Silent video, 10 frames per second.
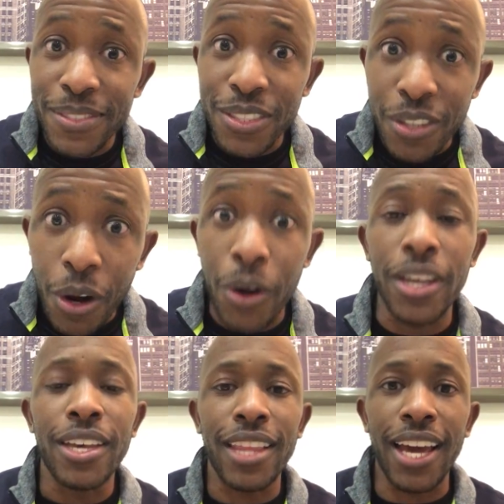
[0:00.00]

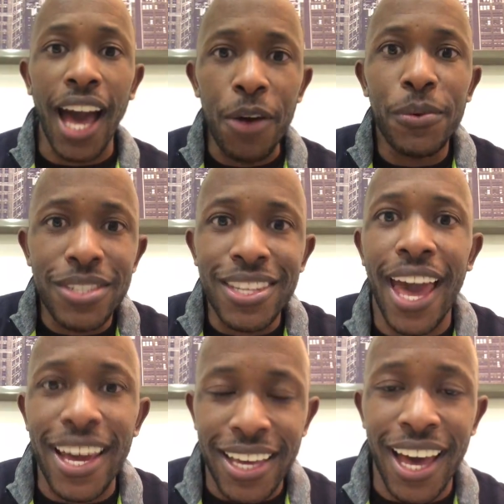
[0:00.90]
sorry, like, I was
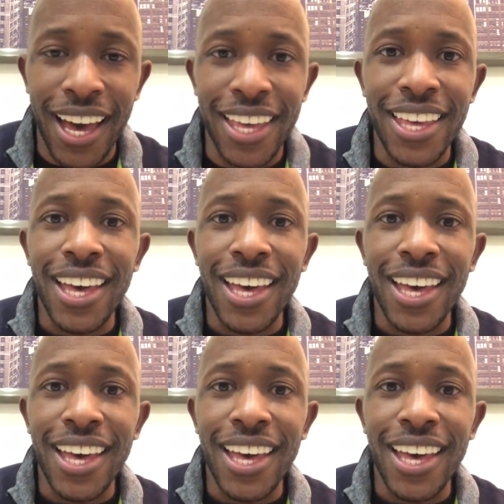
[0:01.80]
that guy.